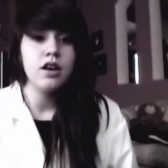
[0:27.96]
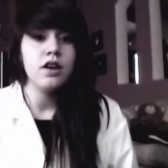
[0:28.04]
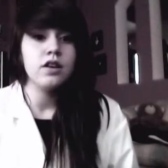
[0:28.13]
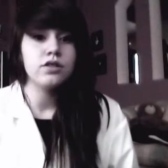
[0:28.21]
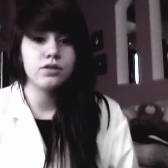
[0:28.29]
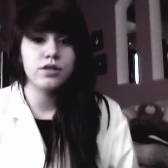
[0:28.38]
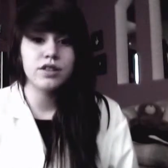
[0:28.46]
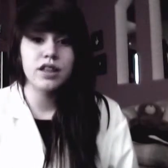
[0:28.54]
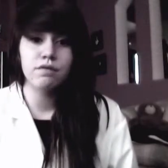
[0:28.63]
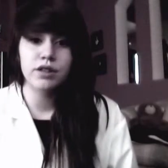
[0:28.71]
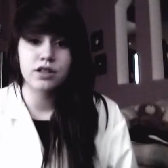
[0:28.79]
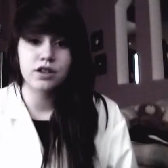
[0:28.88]
Due to
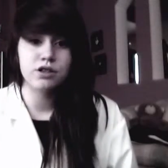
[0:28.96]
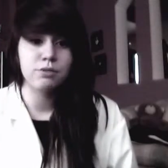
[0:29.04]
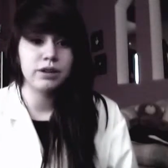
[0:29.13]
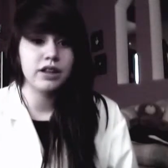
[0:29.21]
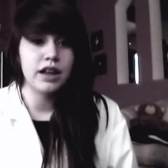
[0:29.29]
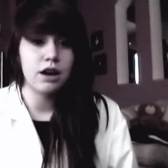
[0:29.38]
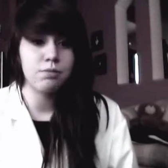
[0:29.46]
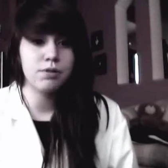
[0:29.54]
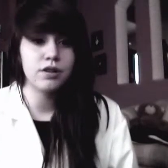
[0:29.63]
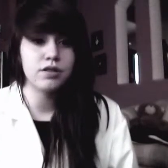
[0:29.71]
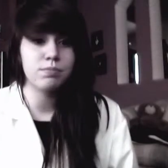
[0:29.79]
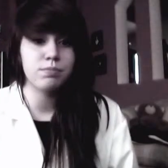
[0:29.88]
that research, we can now
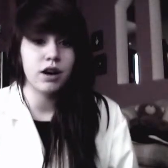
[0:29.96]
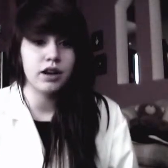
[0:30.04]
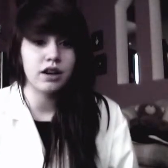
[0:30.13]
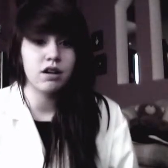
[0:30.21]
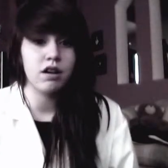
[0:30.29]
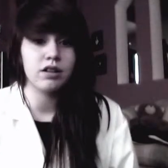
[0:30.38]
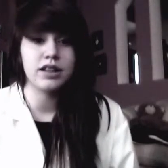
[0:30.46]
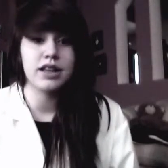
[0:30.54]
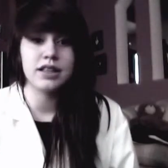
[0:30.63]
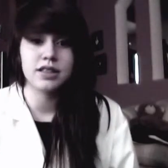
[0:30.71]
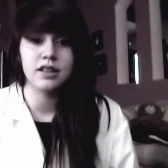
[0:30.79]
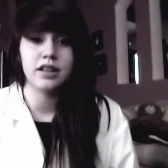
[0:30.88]
produce a product called
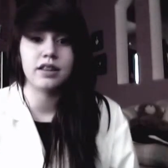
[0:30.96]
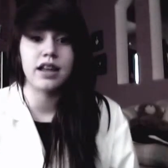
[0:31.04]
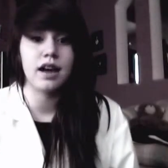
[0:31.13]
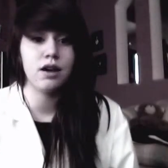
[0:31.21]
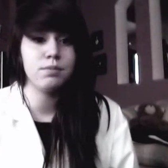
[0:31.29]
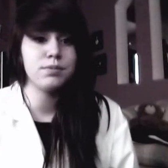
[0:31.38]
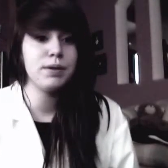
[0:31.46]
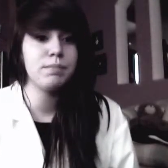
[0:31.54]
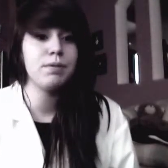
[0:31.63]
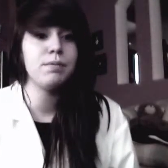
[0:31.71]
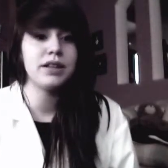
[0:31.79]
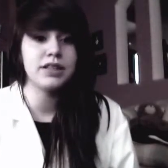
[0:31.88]
insulin that helps
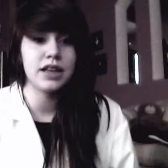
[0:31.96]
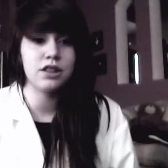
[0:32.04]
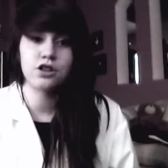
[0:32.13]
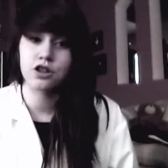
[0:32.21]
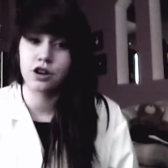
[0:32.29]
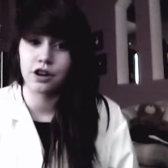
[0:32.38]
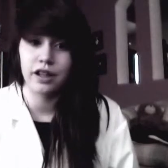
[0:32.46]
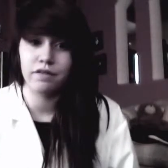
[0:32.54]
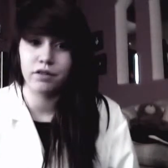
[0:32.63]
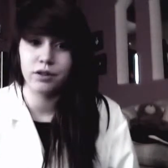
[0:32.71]
people maintain their sugar level.